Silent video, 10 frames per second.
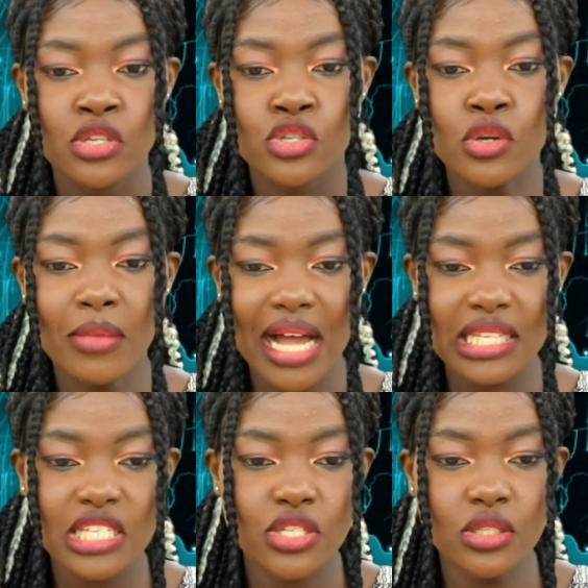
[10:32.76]

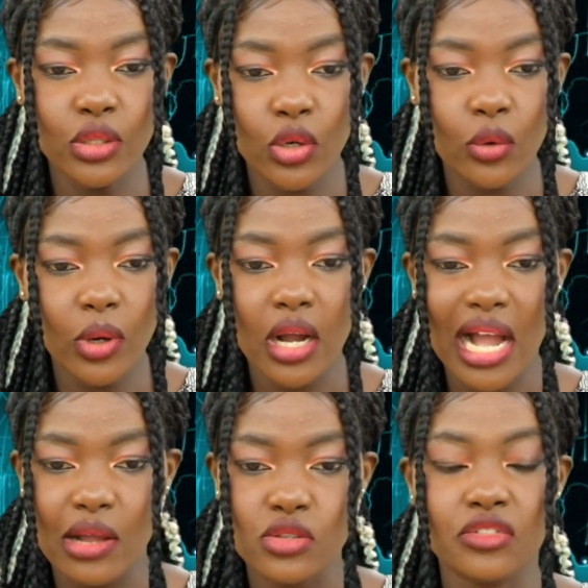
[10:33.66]
Somali's lower
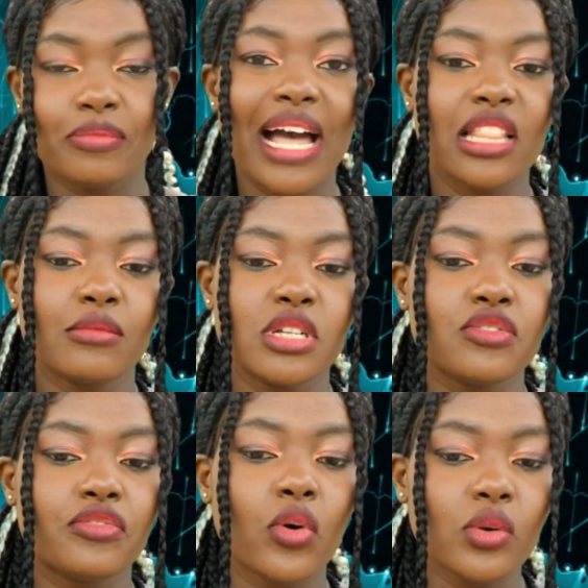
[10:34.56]
house of
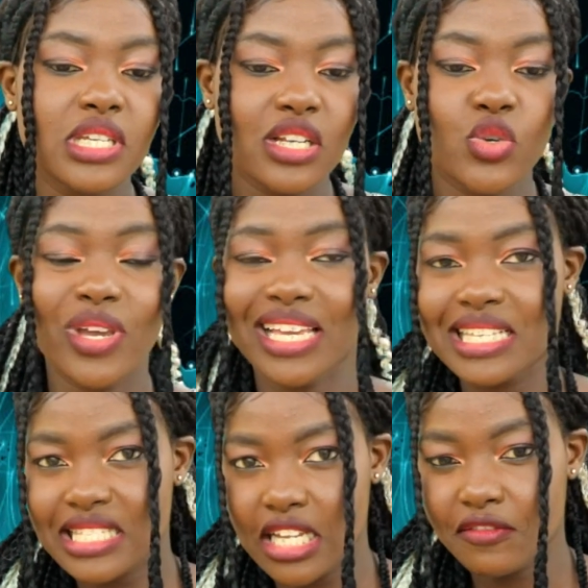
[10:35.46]
parliament voted to
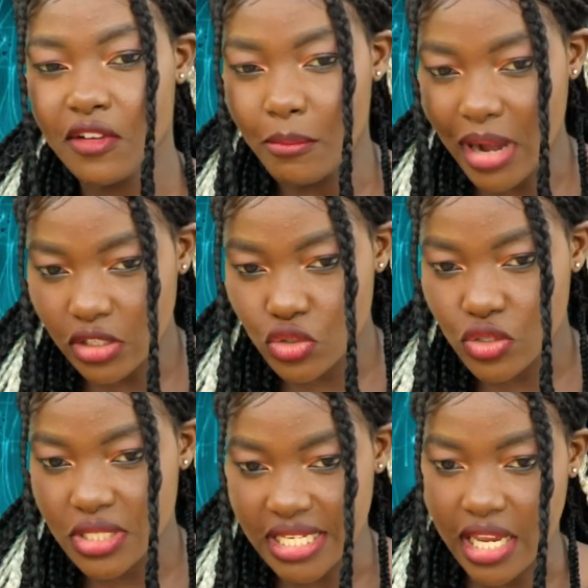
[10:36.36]
extend
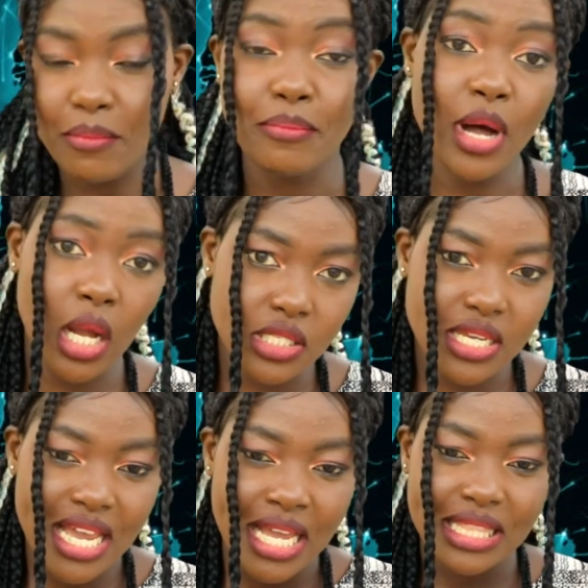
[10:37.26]
Farmajo's term,
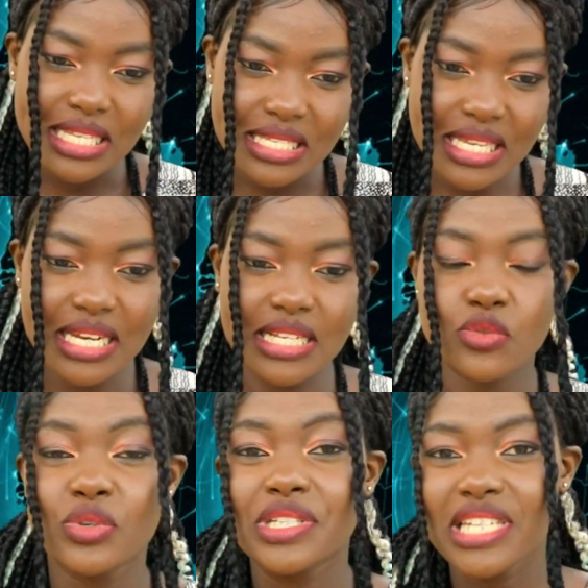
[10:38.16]
but the
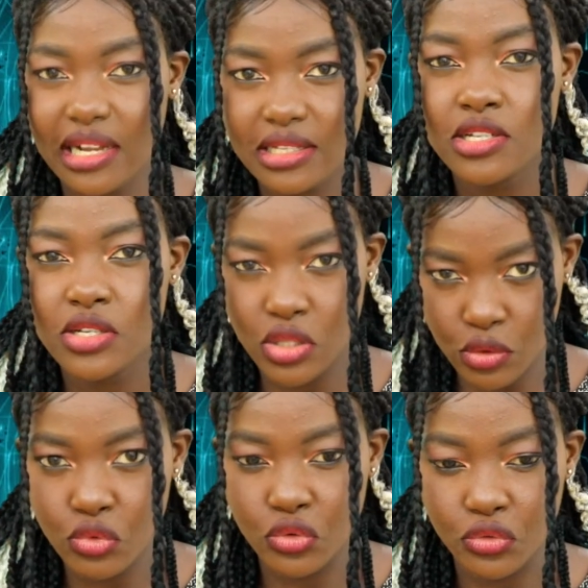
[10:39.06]
Senate rejected
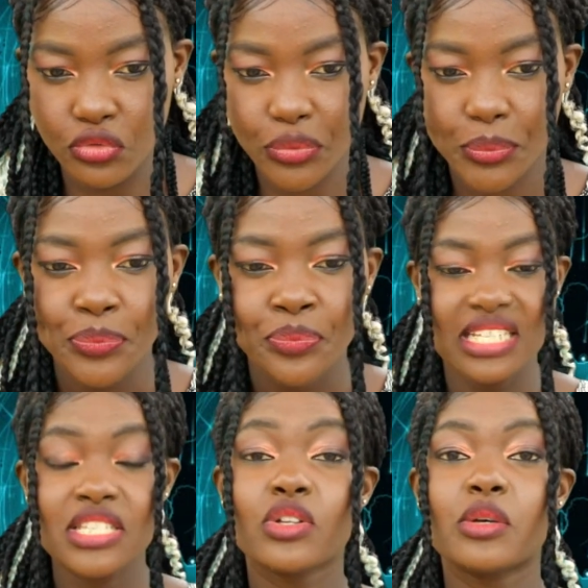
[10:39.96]
the move.
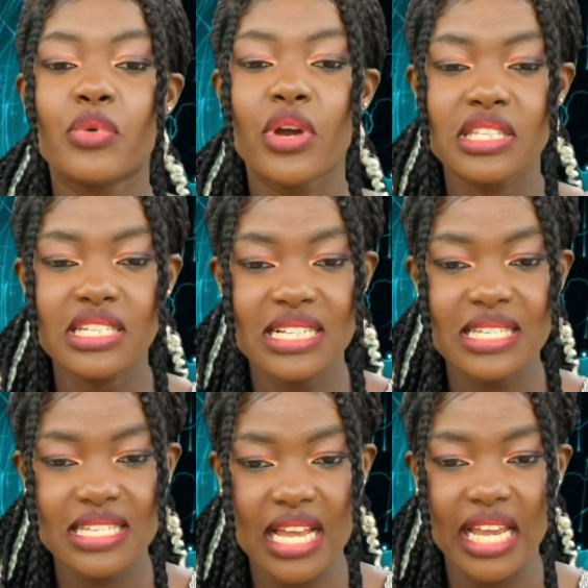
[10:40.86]
Still, the
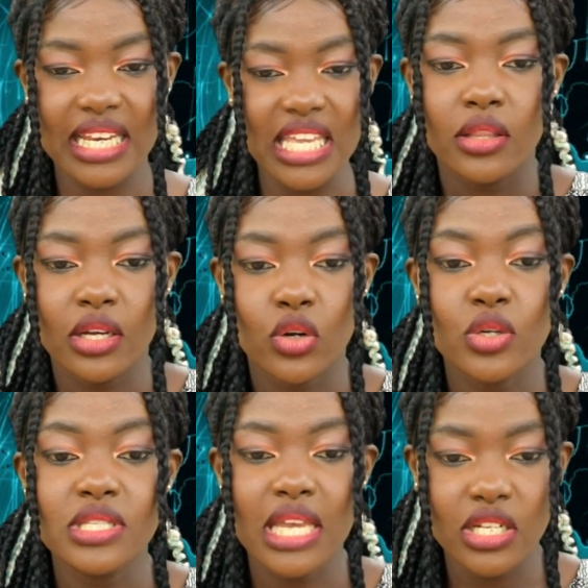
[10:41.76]
president signed the
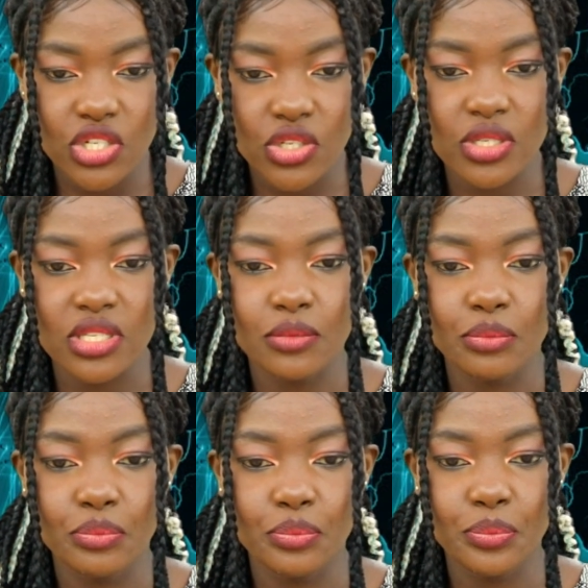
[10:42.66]

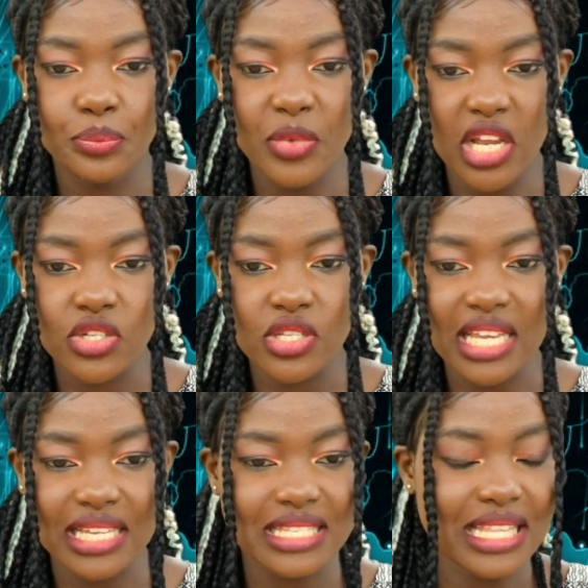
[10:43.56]
contentious
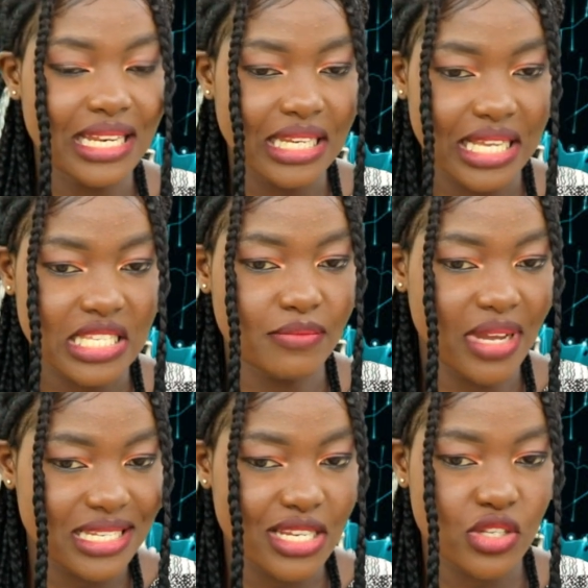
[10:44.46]
measures extending his
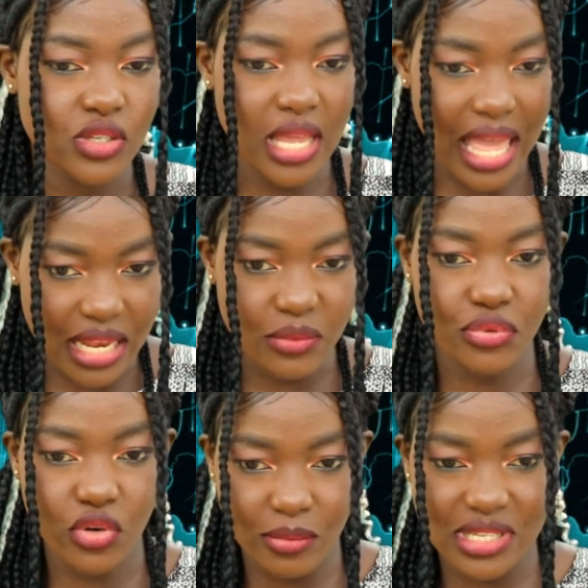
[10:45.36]
mandate
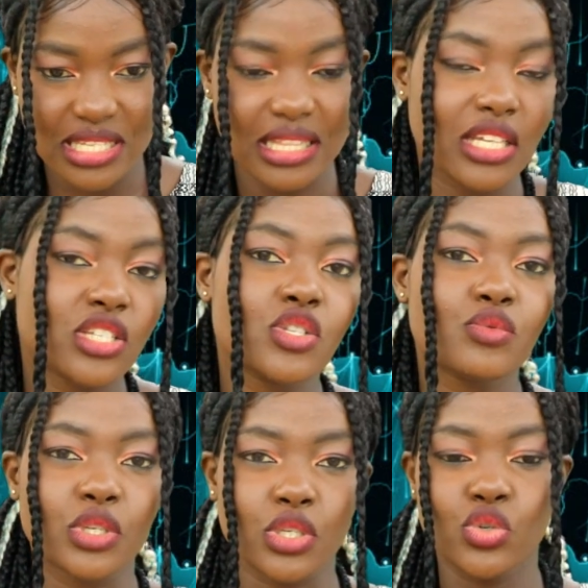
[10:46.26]
and promised
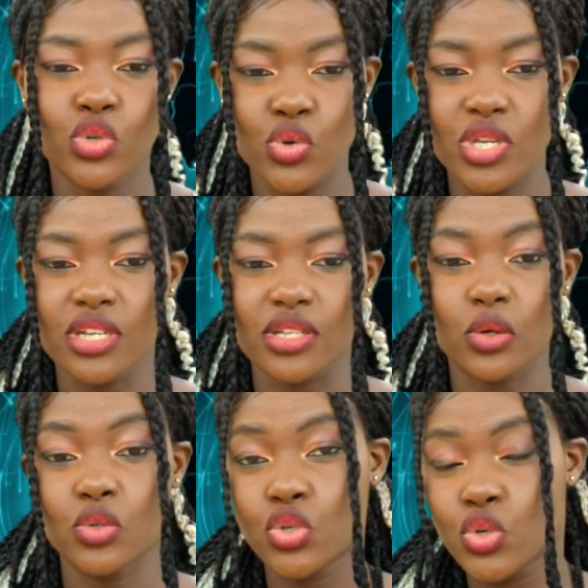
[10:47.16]
elections within 2
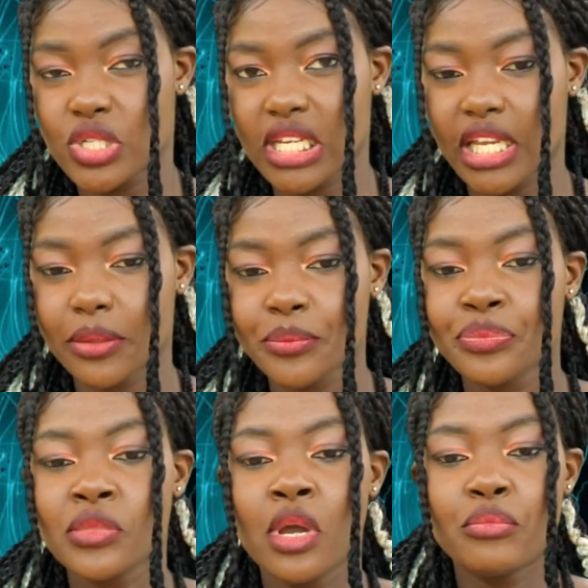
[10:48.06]
years. On Tuesday,
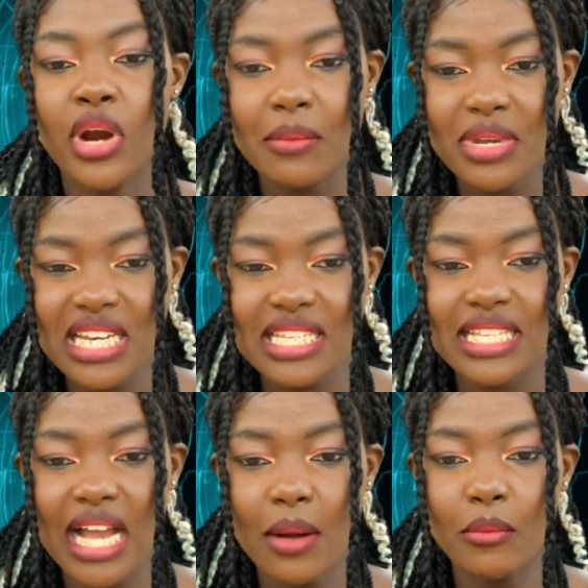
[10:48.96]
Prime
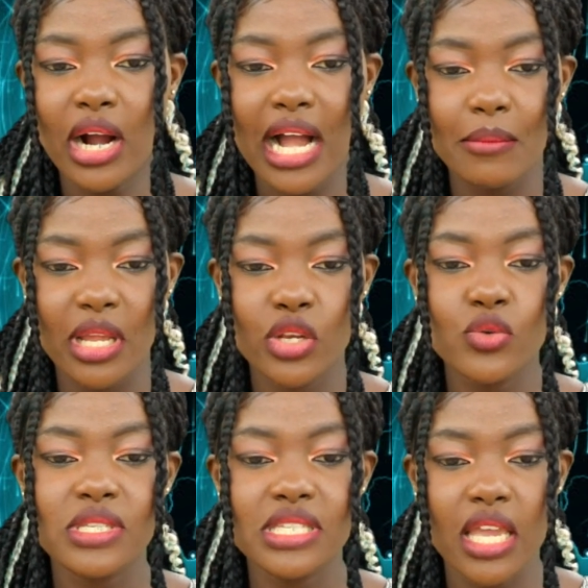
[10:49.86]
Minister Mohamed
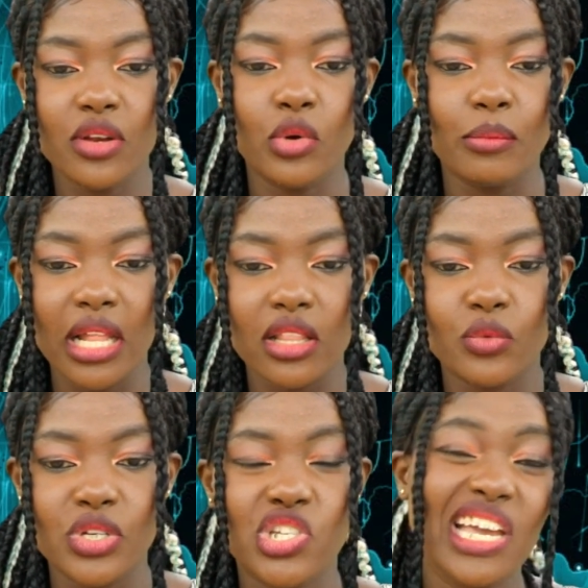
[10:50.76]
Hussein
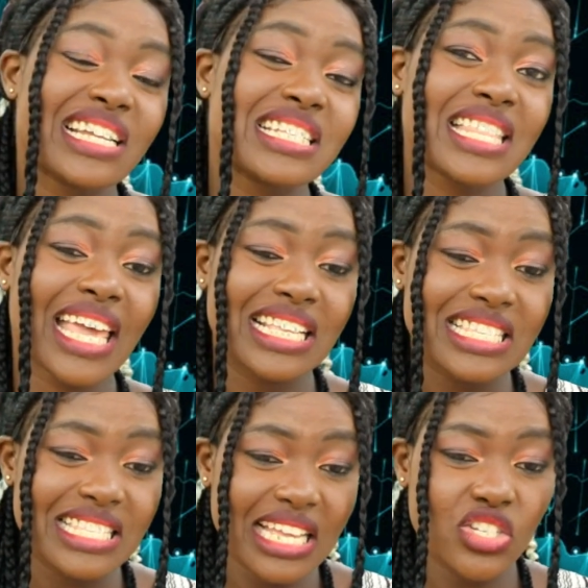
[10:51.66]
Rebel rejected the
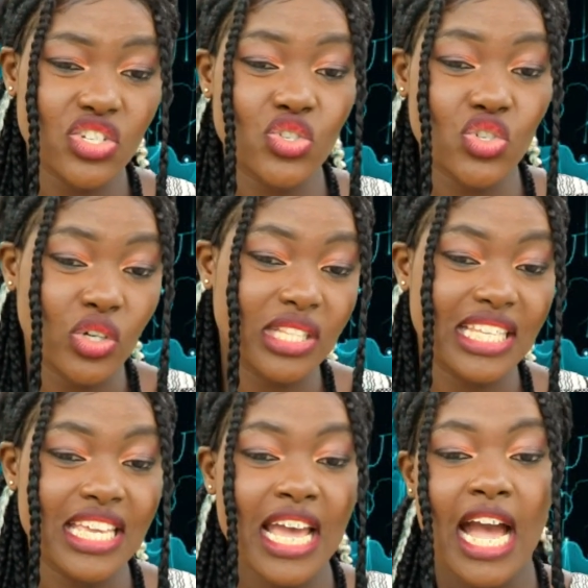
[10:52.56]
extension
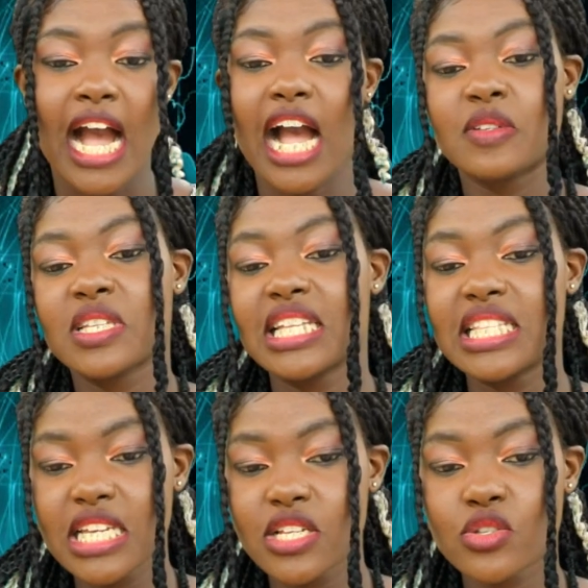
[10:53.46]
shortly after the
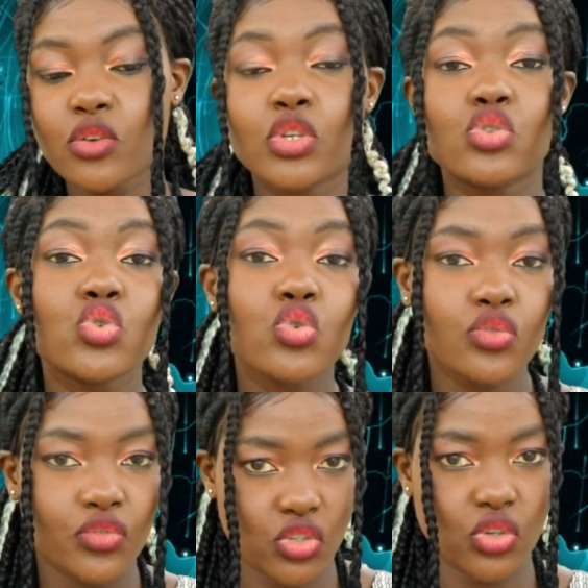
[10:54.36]
leaders of the
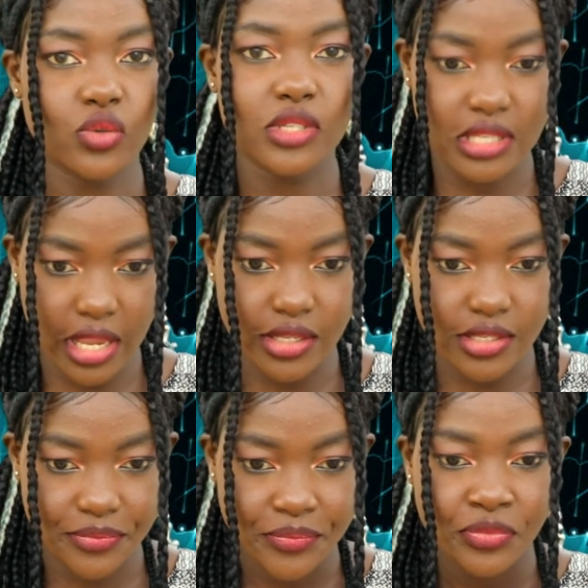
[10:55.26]
two federal
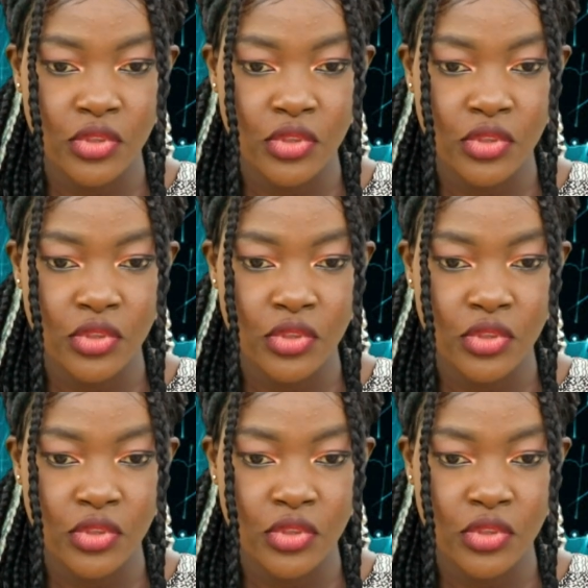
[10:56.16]
states.